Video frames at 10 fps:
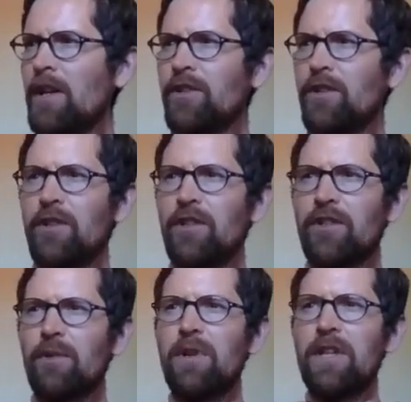as soon
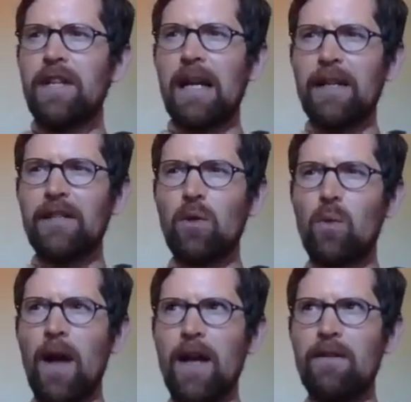as somebody clicks
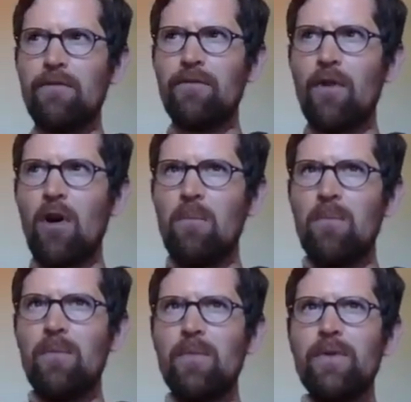away
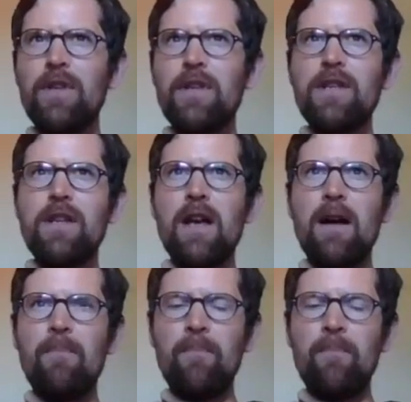from the